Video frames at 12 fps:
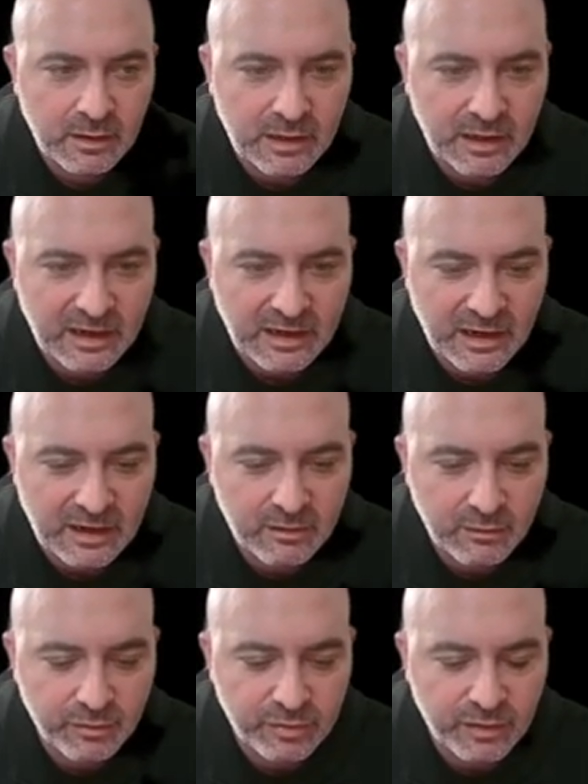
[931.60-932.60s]
and I
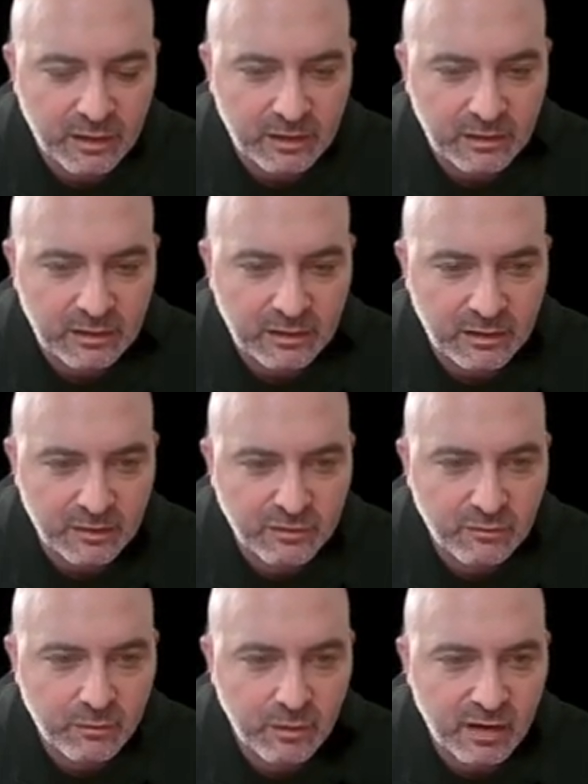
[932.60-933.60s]
don't think he has
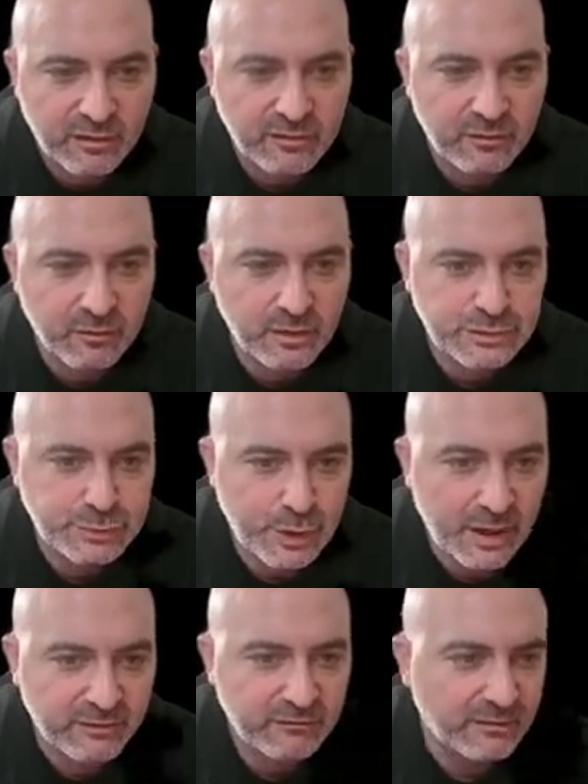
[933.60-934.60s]
crossed to
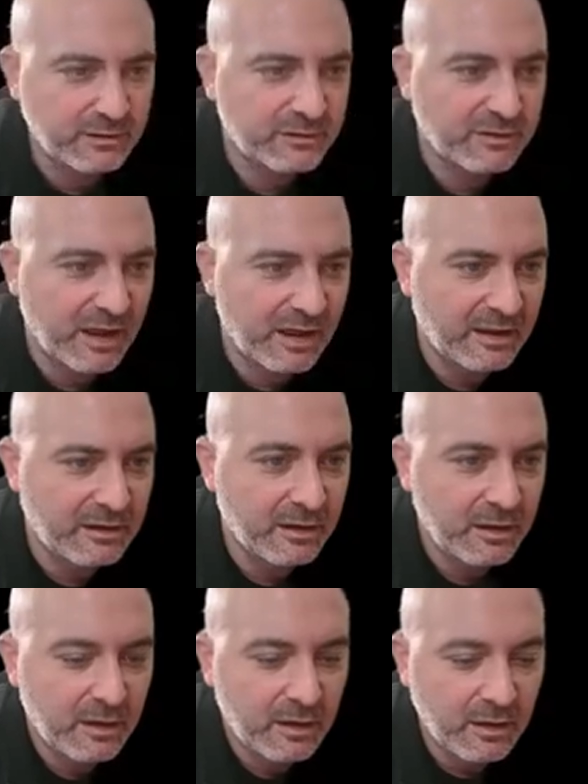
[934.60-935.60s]
Andrasfi's side
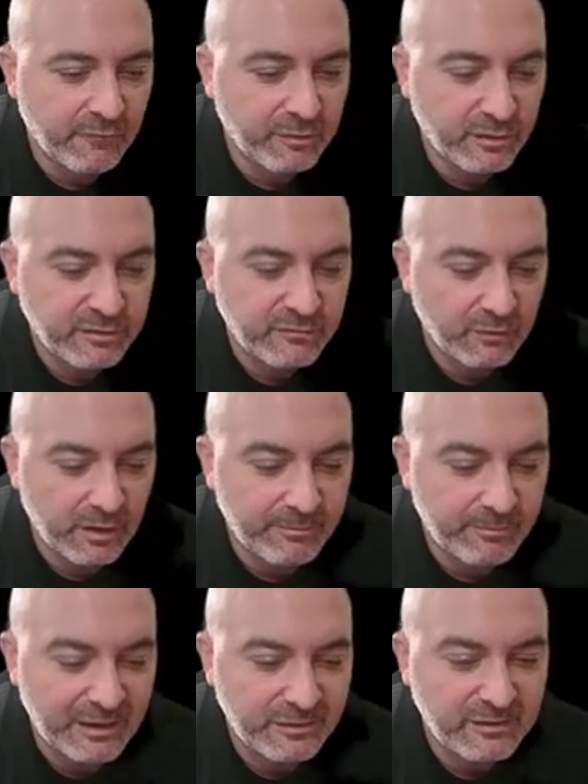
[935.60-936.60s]
of the strip
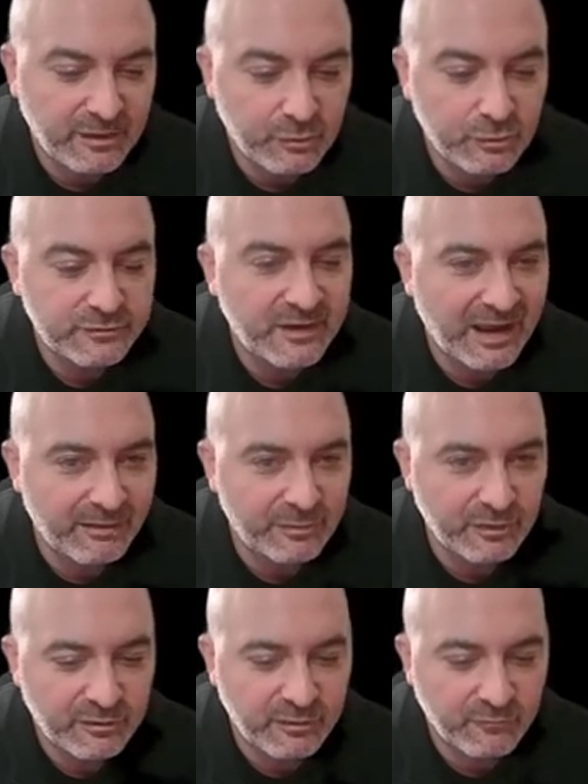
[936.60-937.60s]
a single time
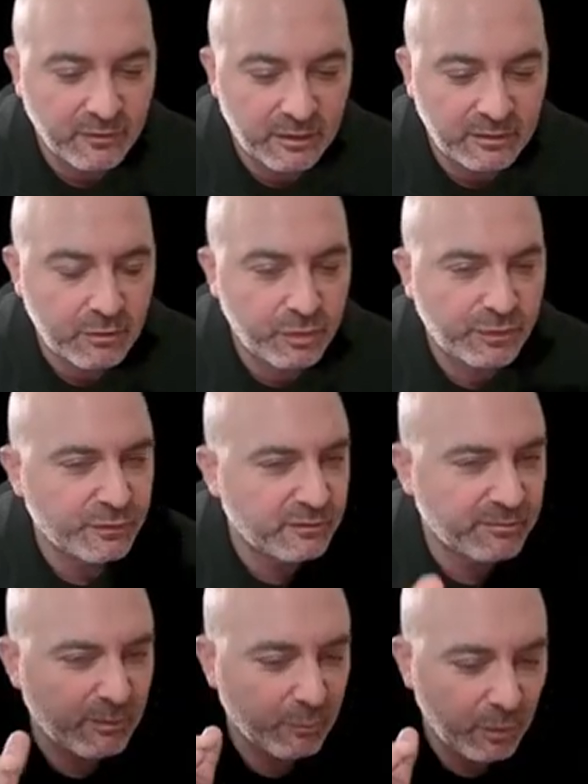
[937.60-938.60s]
here so far. I don't think there's
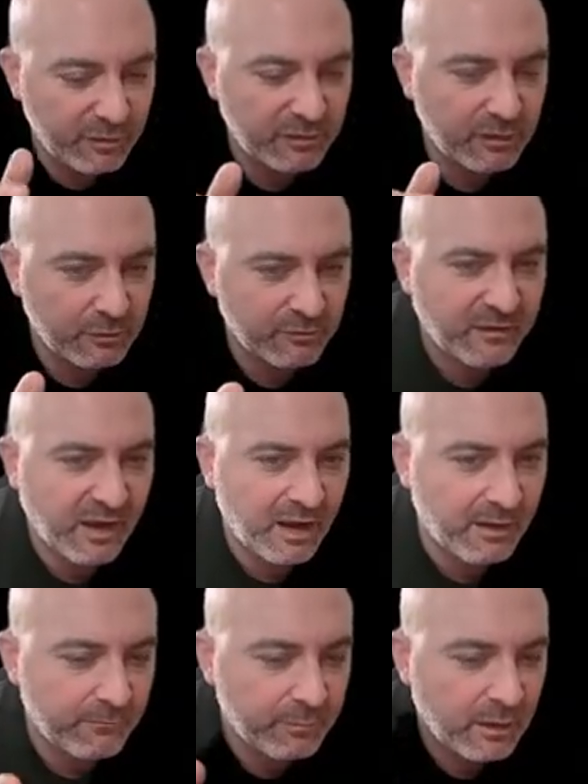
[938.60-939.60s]
been one single
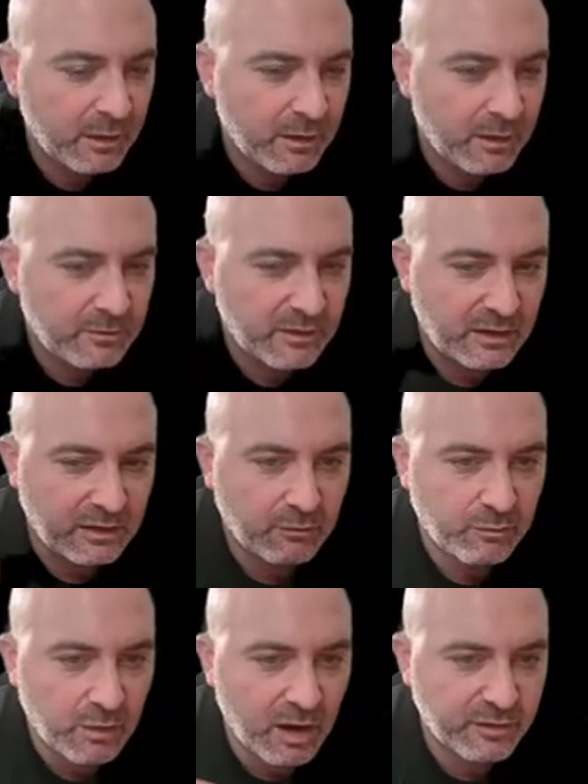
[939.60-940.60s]
time that he
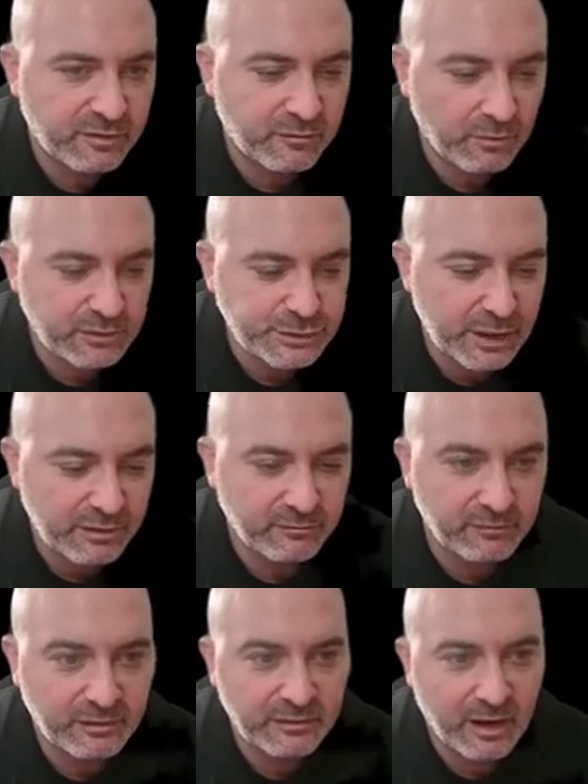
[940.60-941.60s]
crossed to
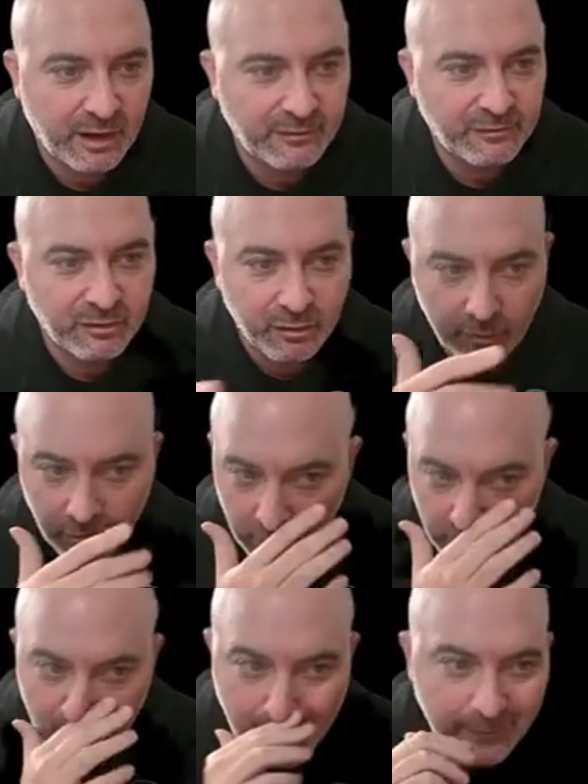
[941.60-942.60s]
Andrasfi's side. So
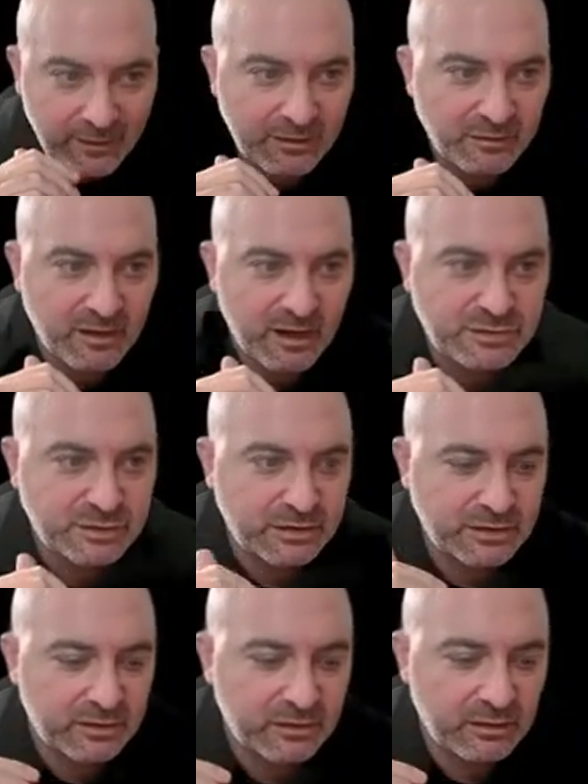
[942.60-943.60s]
he's
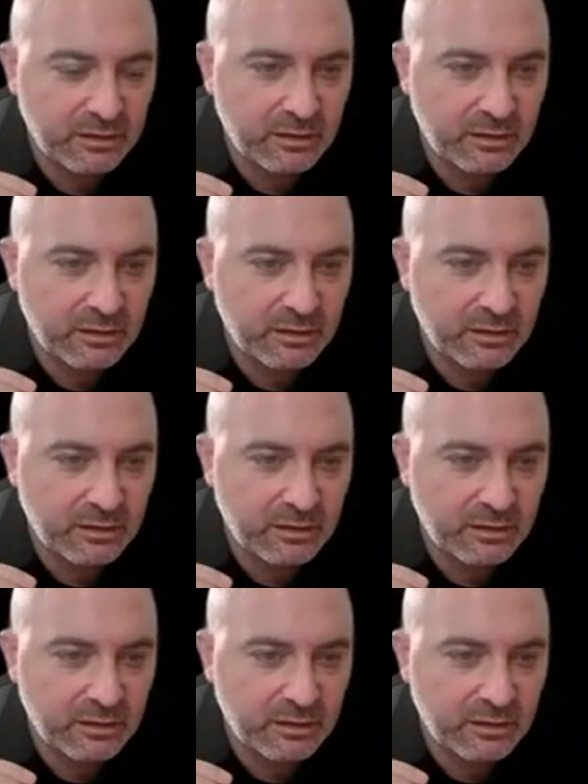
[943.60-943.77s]
actually,